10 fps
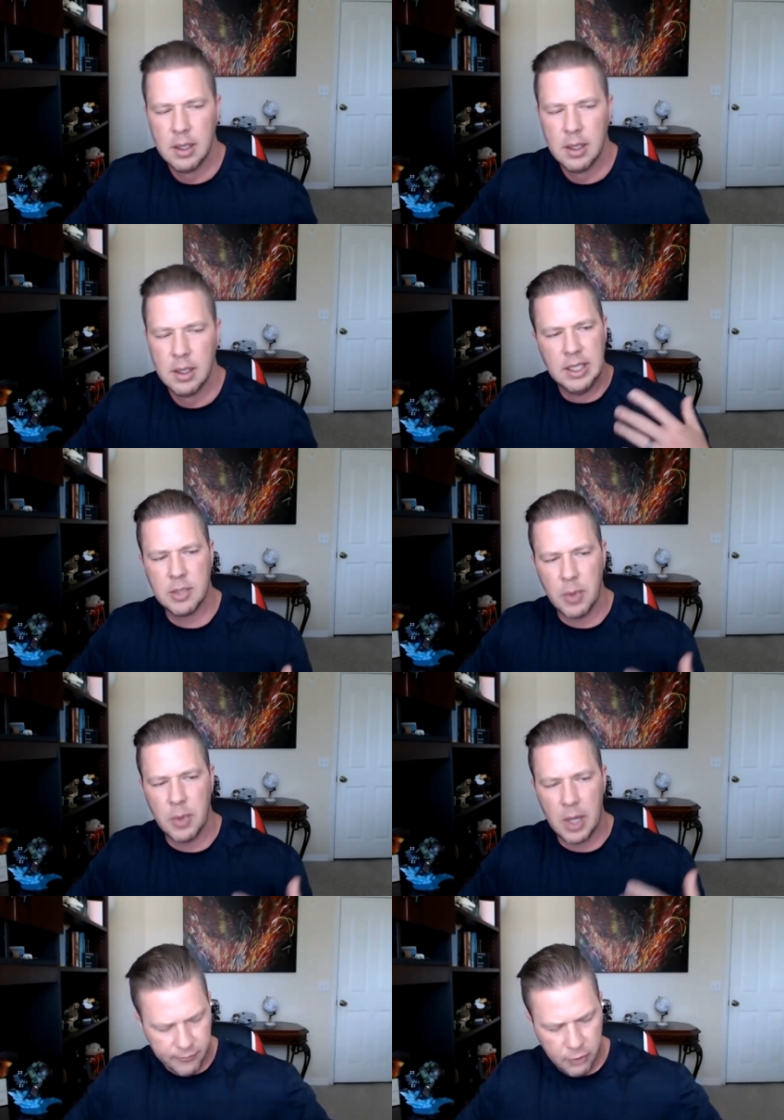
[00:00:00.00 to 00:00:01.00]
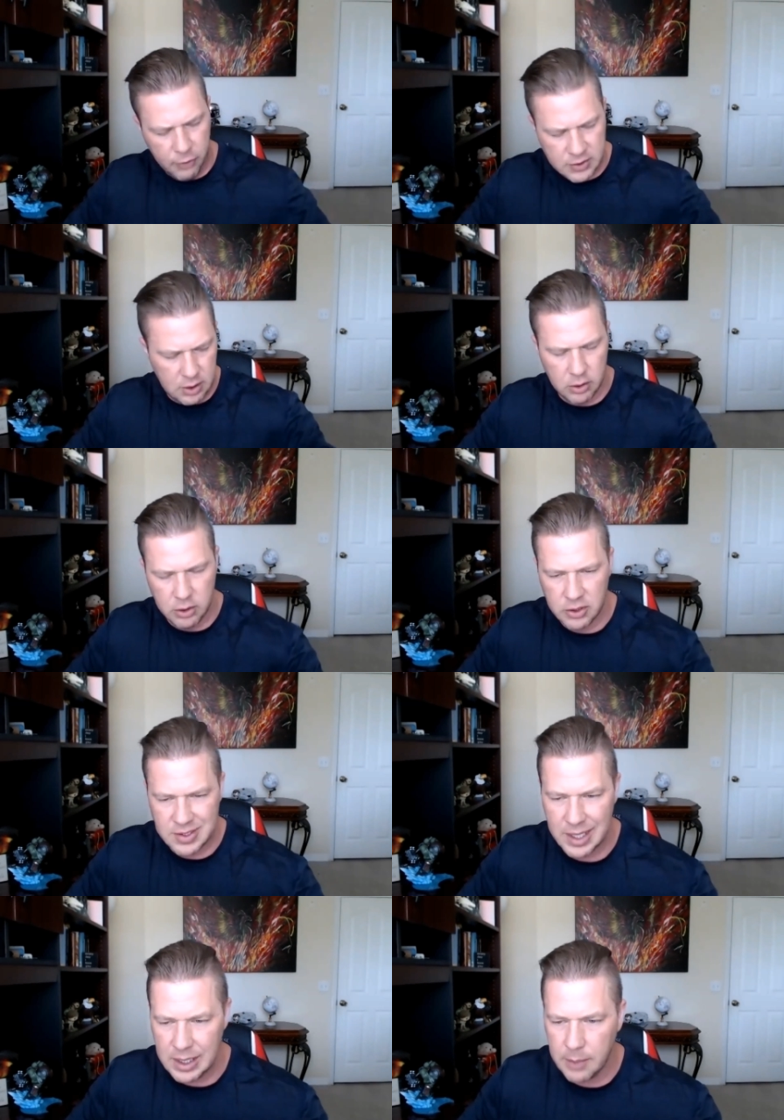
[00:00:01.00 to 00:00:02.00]
he talks about first, you know,
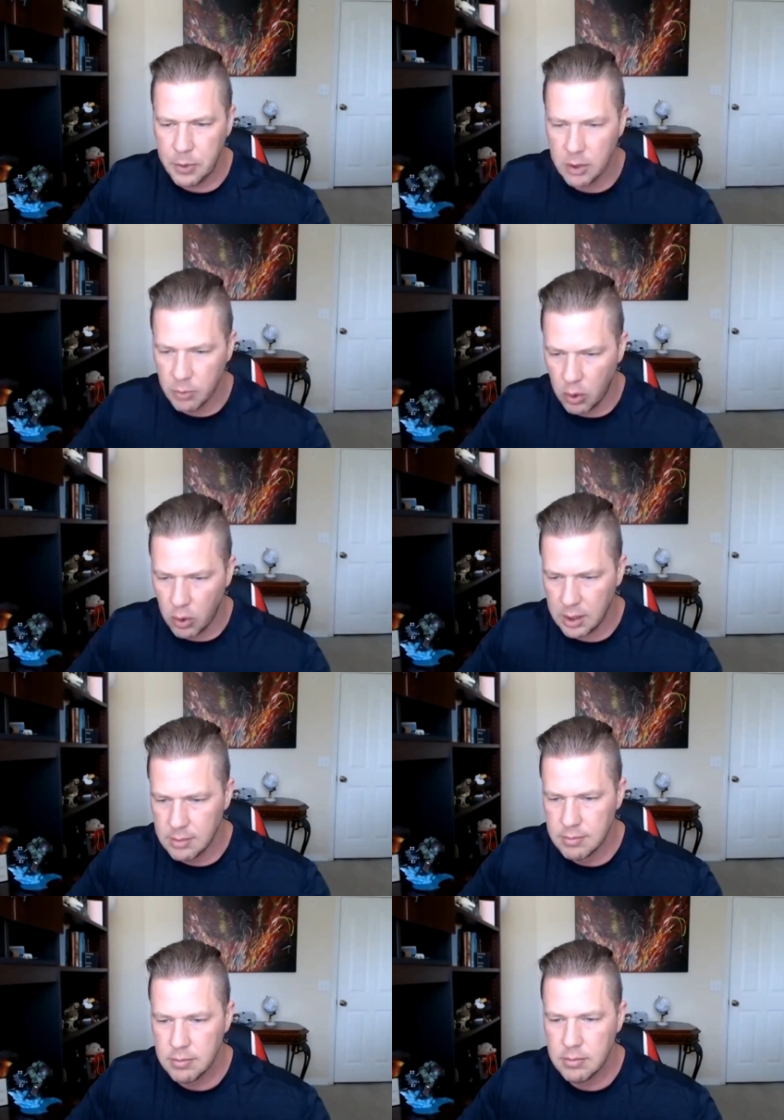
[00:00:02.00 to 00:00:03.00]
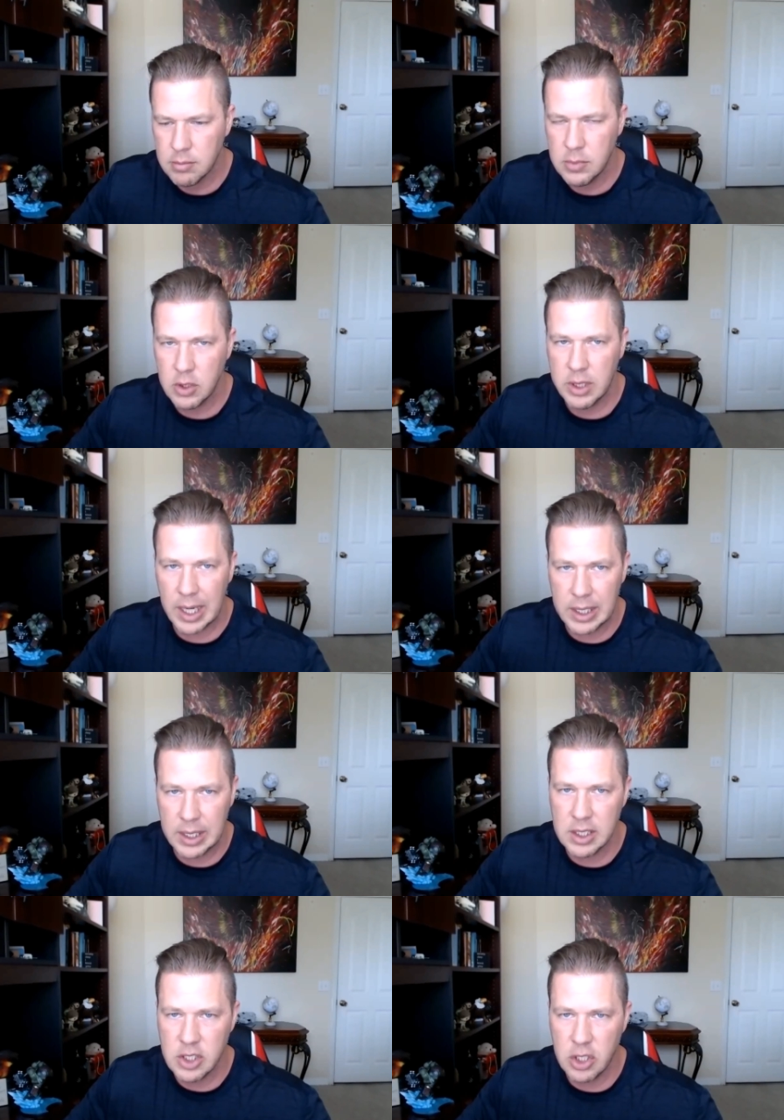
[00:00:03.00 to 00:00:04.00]
you're setting up your morning, you're
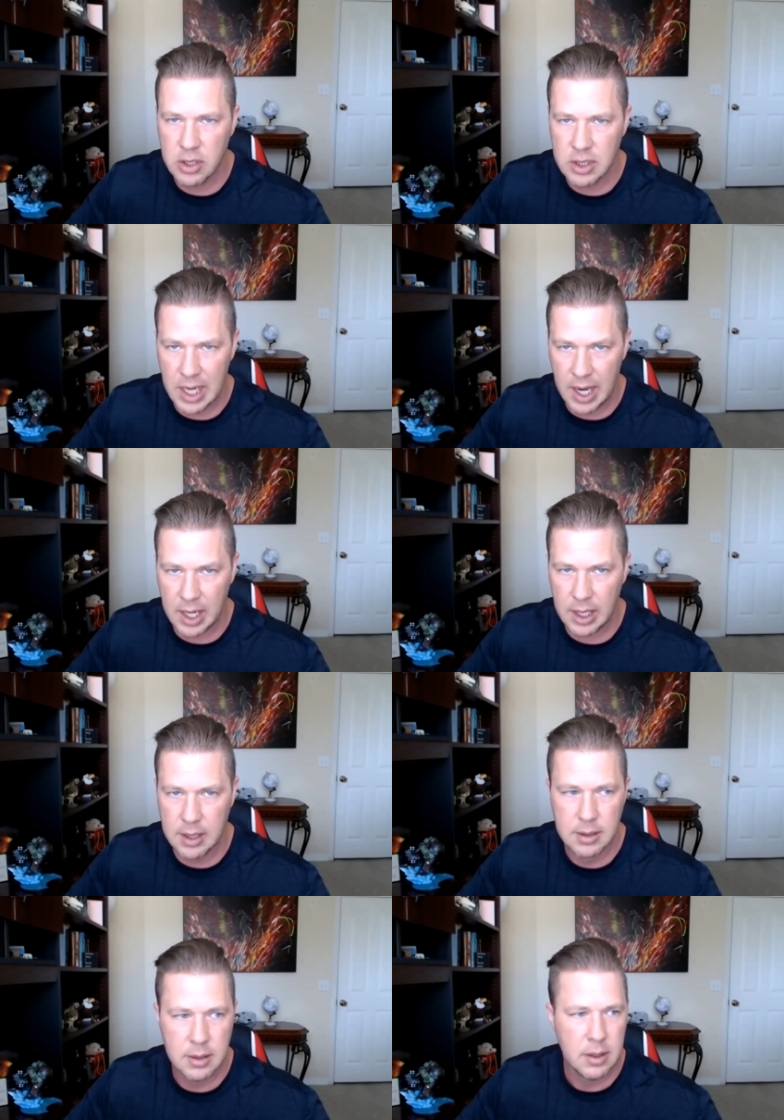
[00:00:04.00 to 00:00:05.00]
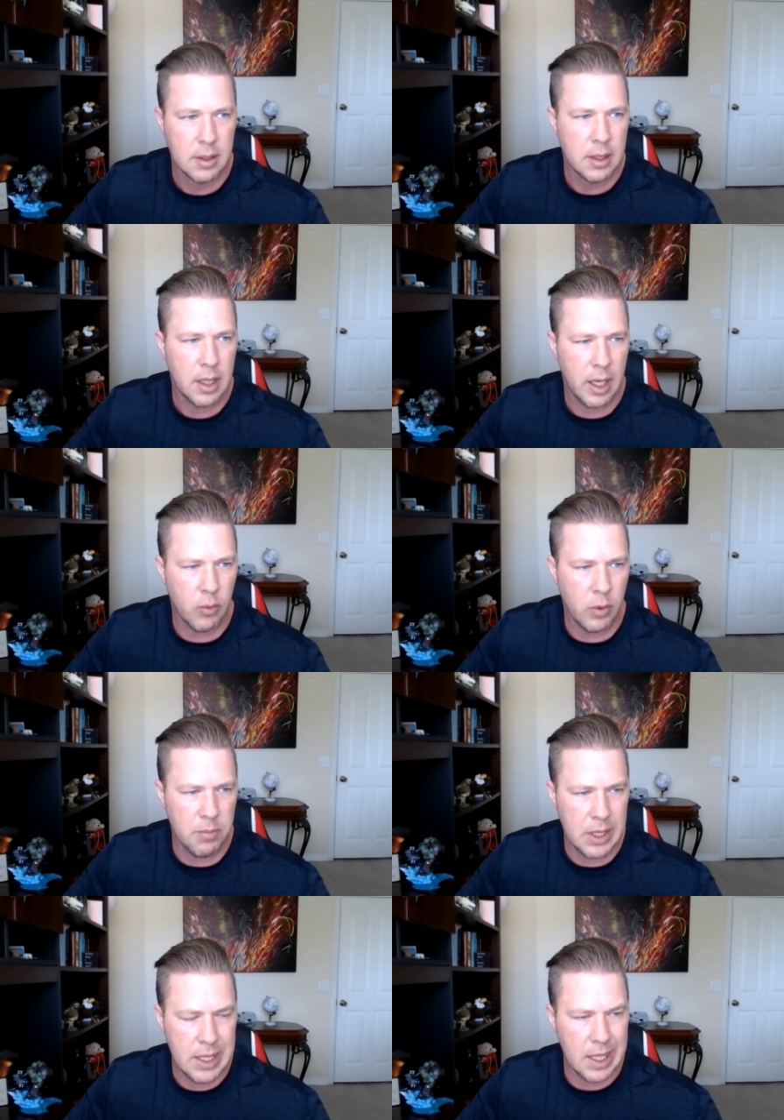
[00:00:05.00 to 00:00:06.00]
getting into your day,
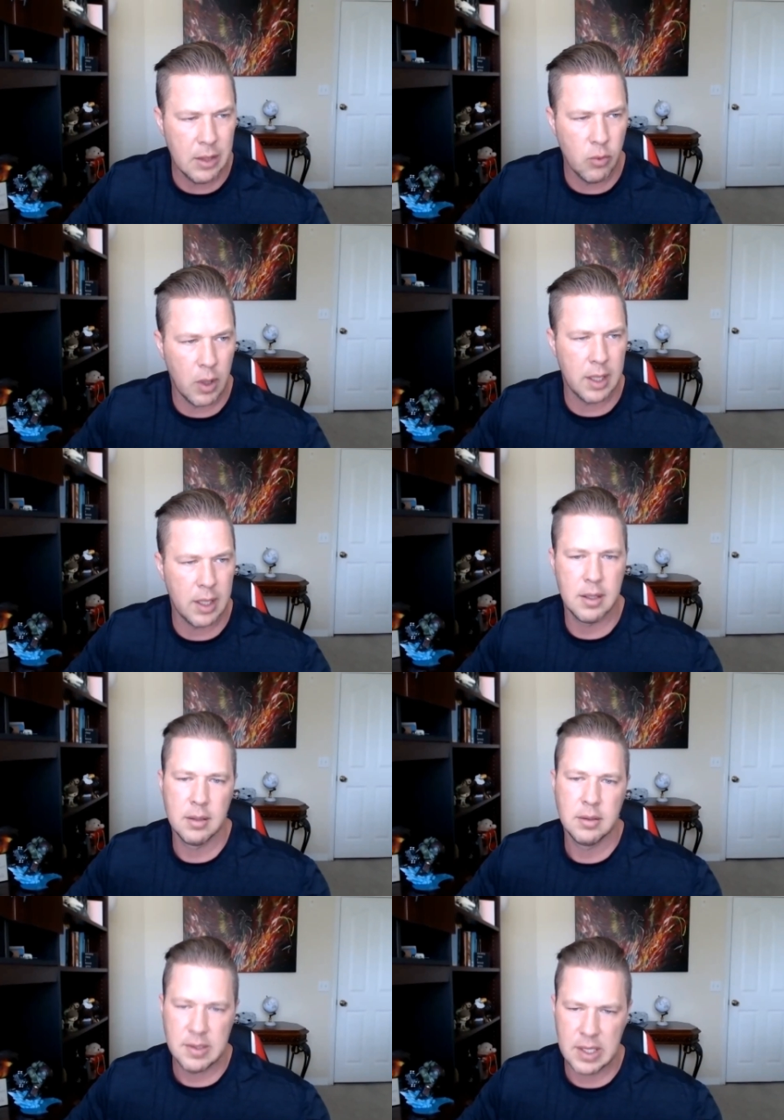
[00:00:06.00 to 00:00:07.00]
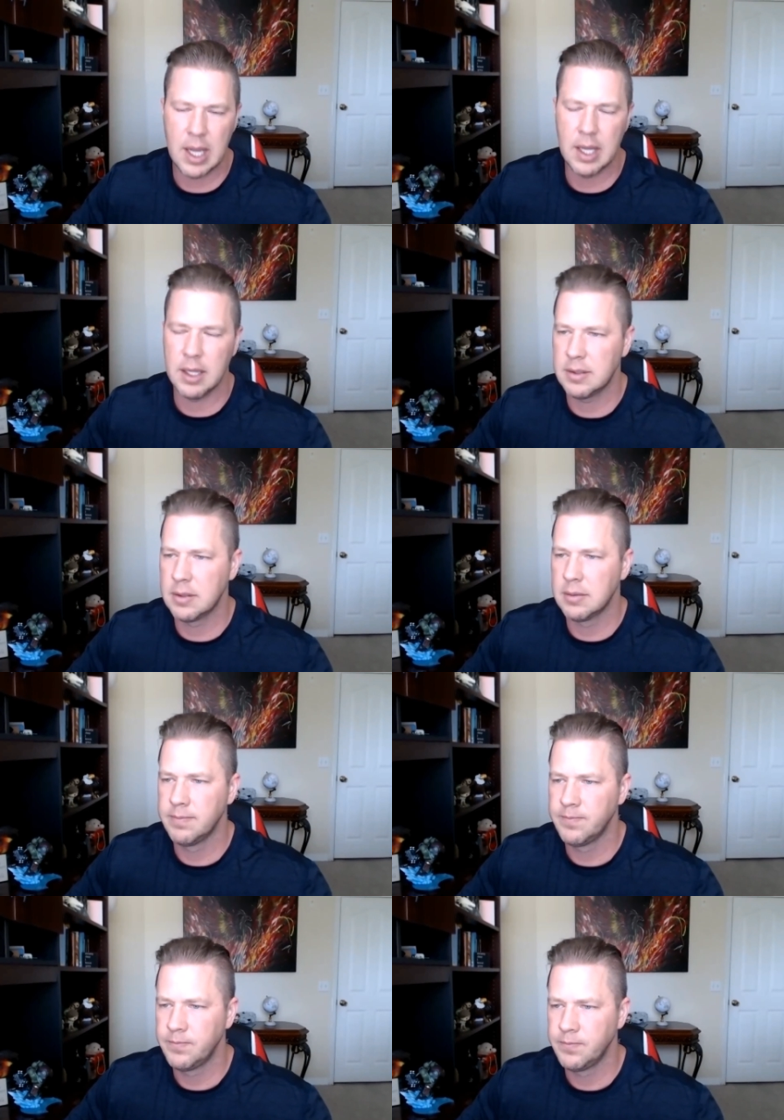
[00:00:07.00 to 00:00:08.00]
and we begin with silence.